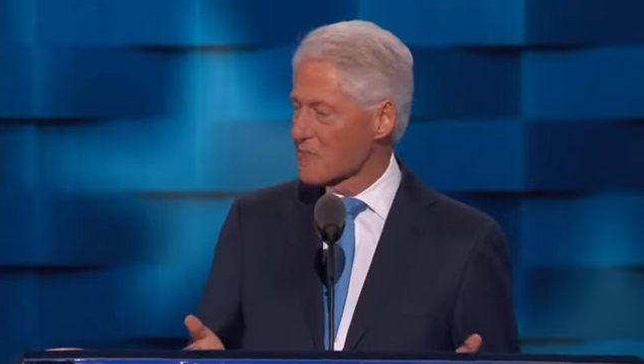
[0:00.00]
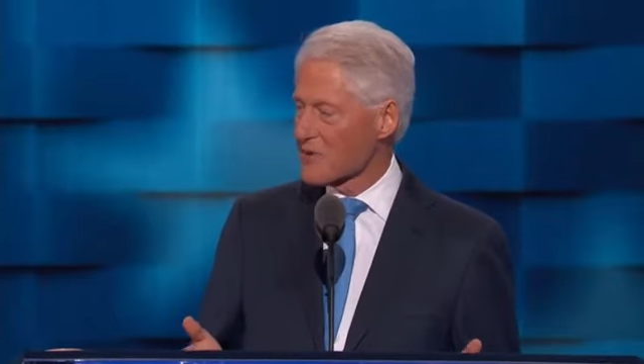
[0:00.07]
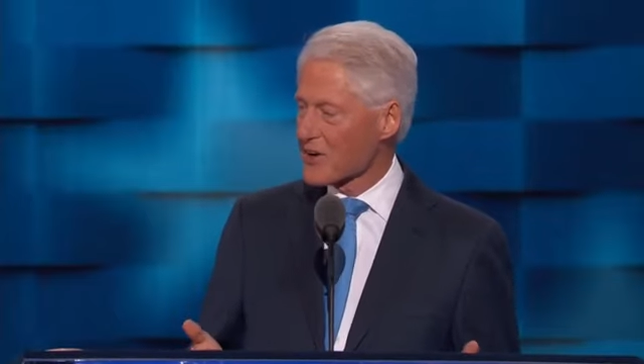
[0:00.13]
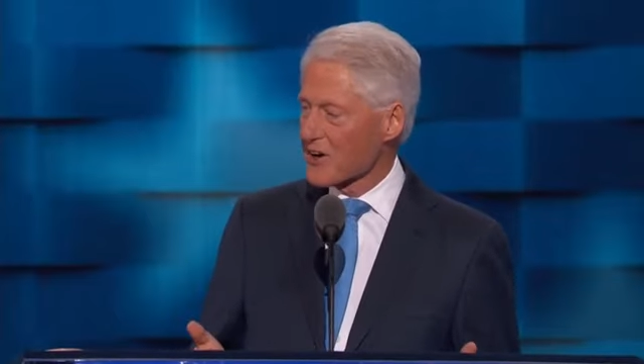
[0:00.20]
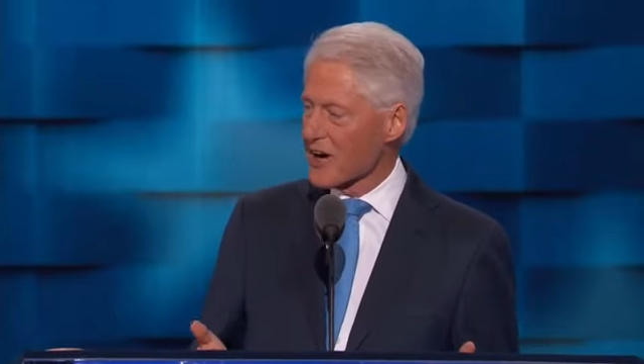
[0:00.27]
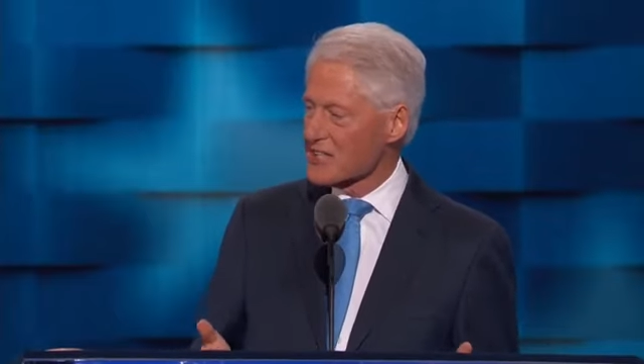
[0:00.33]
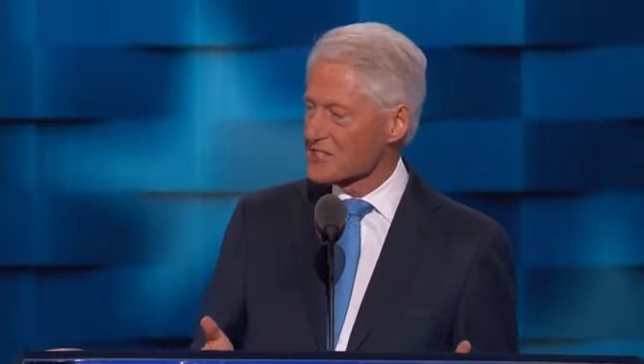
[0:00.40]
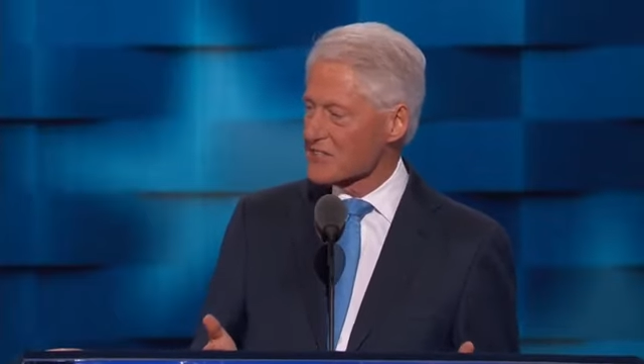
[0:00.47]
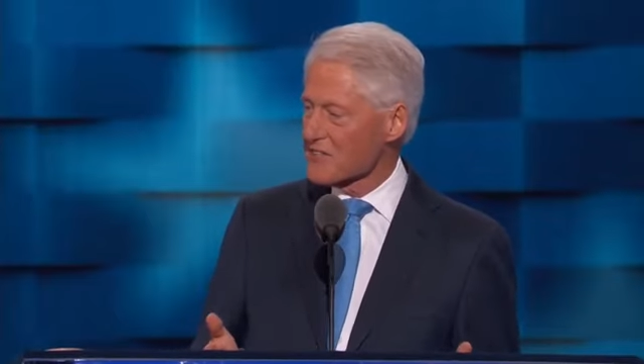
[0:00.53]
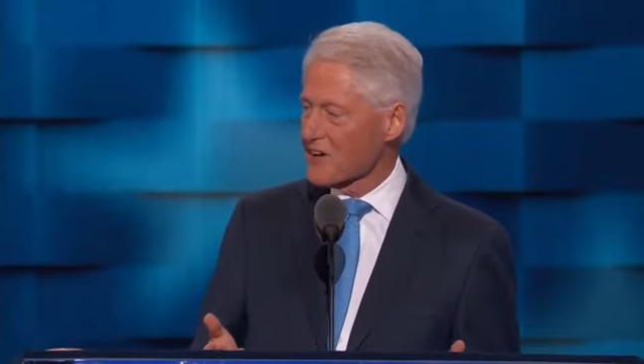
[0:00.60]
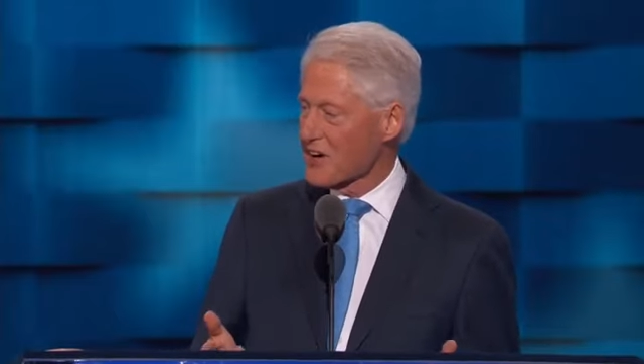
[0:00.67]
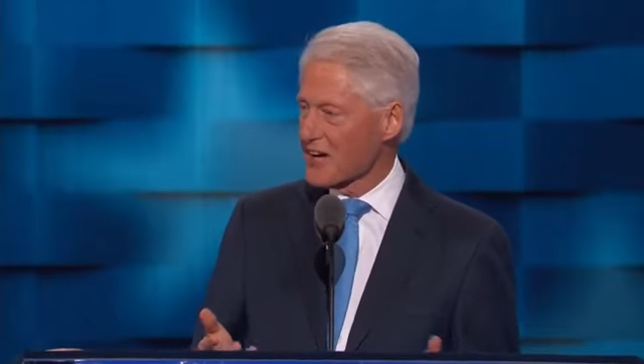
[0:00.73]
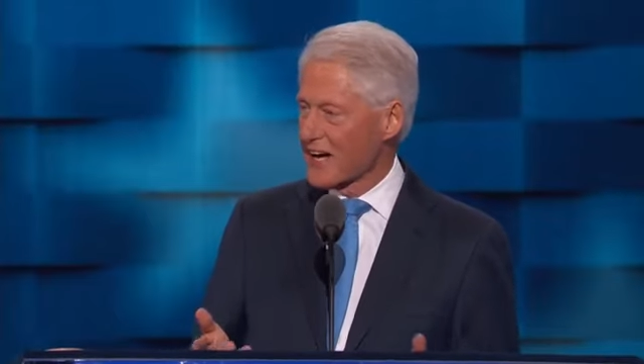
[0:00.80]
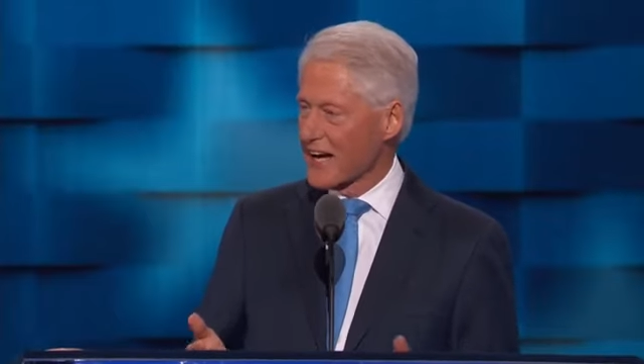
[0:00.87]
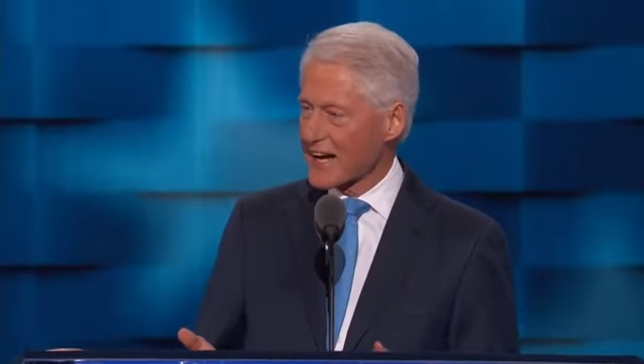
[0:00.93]
progressive
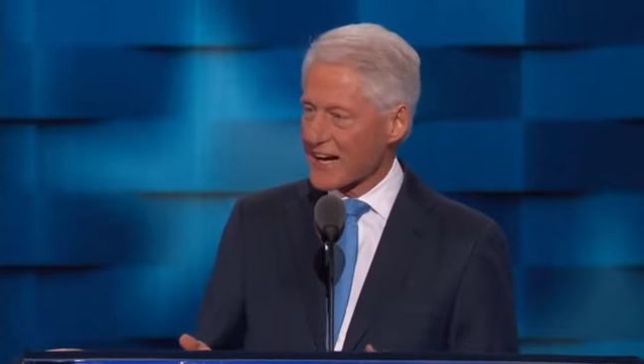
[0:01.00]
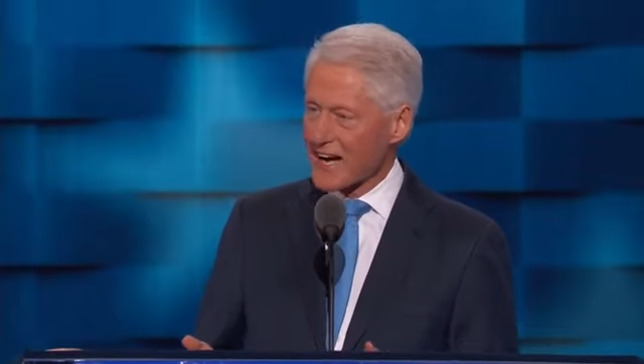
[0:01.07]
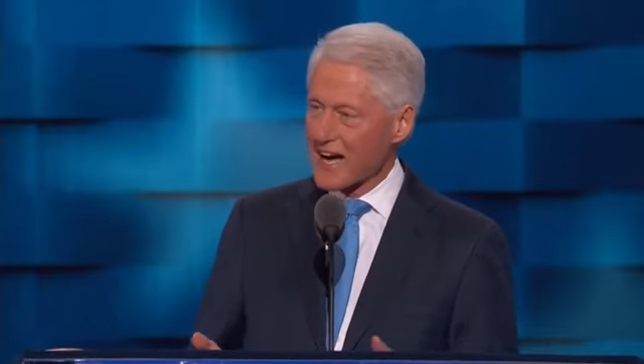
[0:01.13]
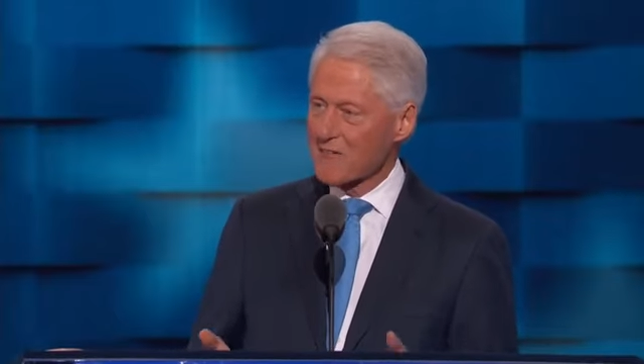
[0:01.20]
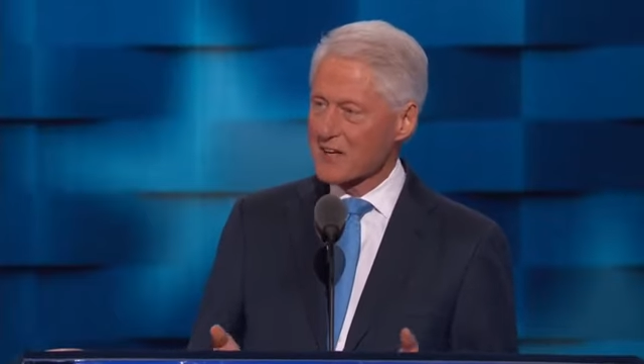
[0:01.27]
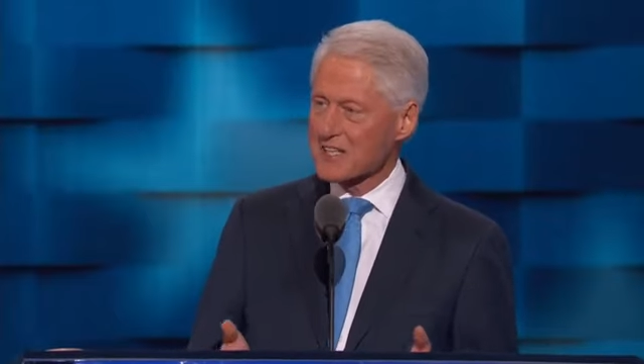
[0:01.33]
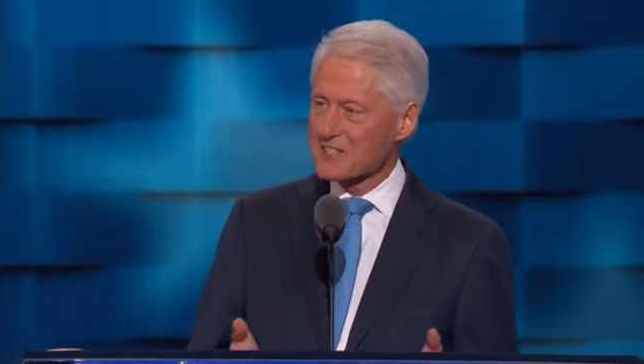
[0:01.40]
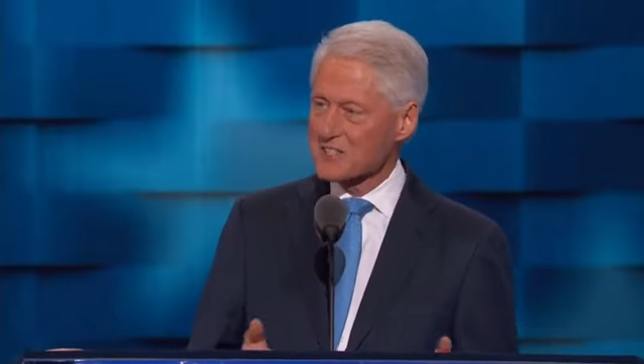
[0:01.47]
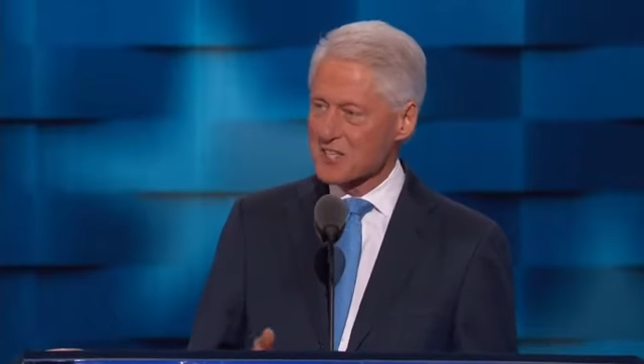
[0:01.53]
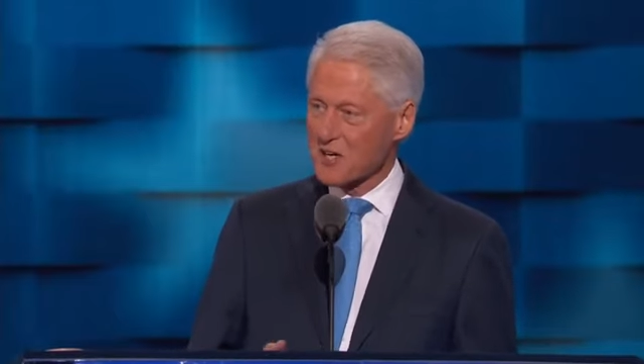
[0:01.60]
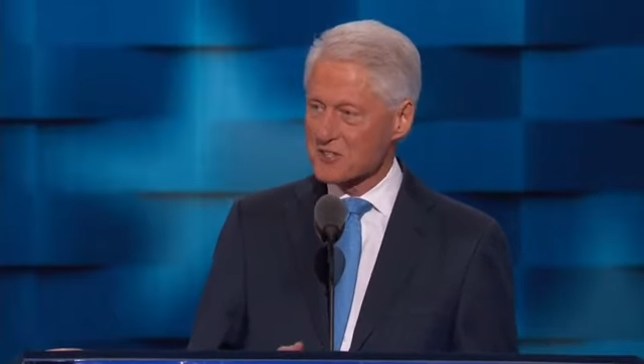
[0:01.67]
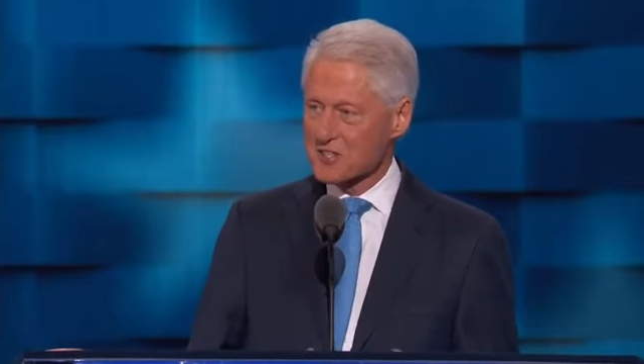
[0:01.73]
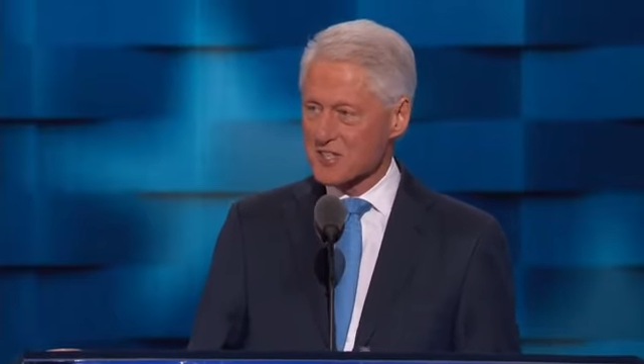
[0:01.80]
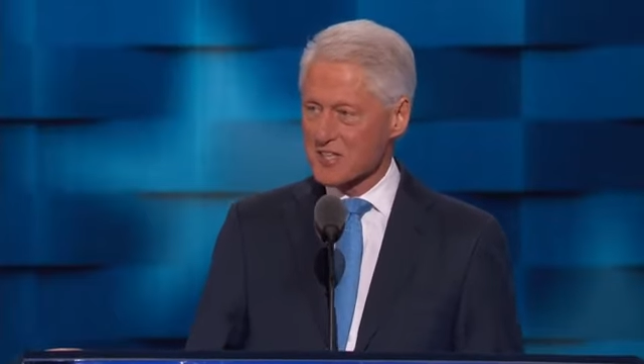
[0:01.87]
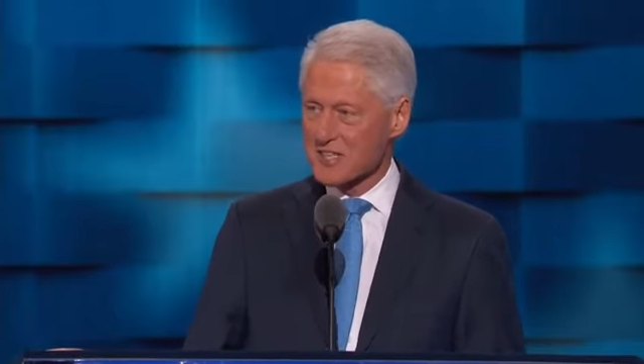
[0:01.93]
on economic and
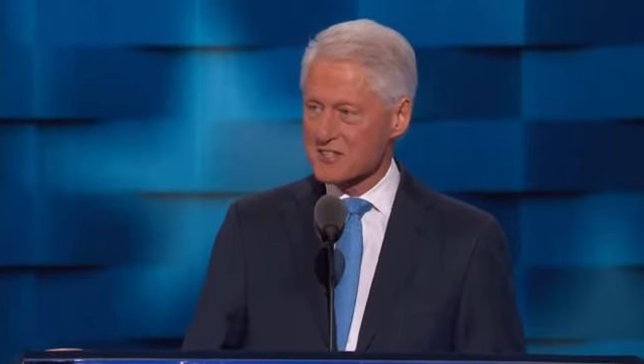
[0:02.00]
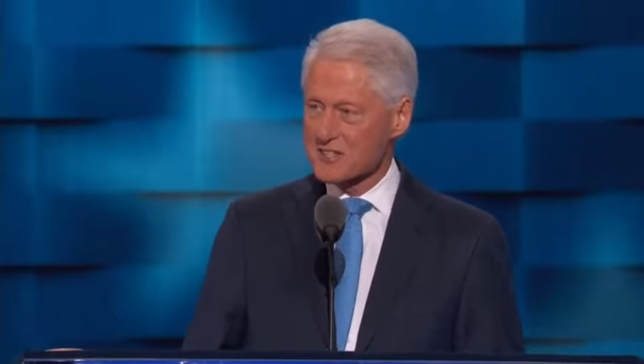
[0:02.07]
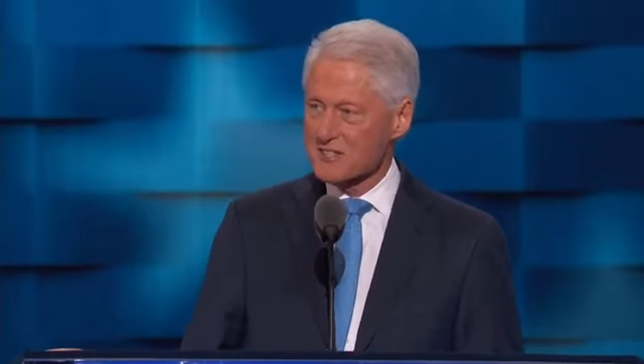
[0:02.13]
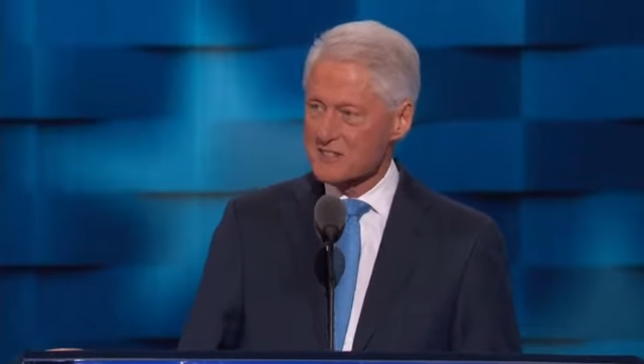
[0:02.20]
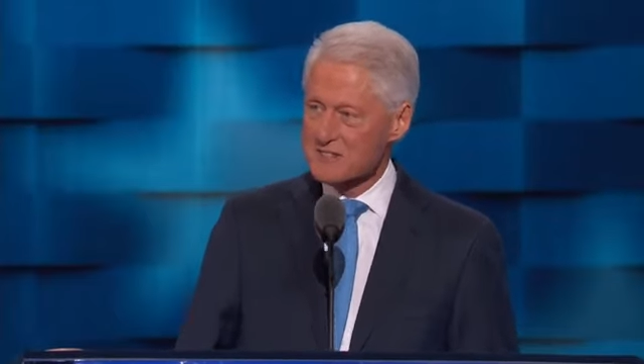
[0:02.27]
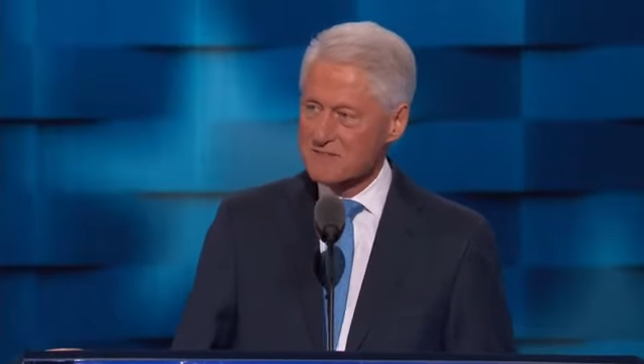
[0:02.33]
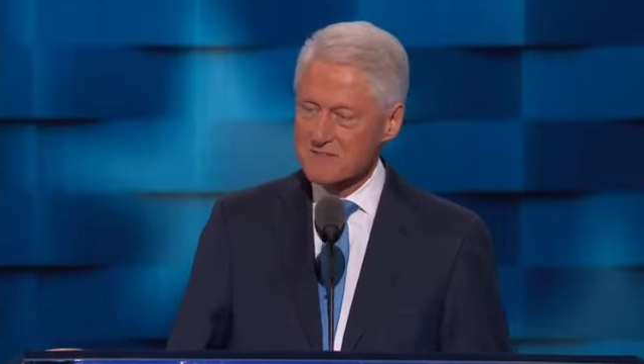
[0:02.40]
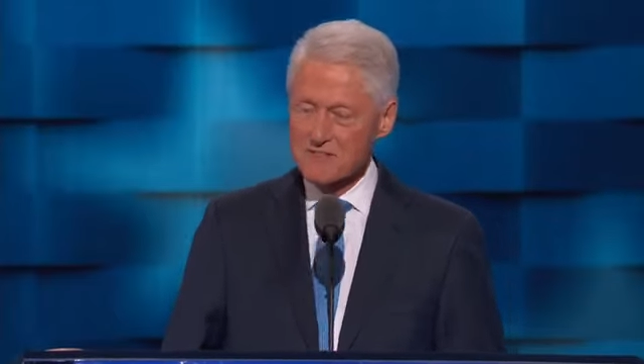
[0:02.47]
social issues.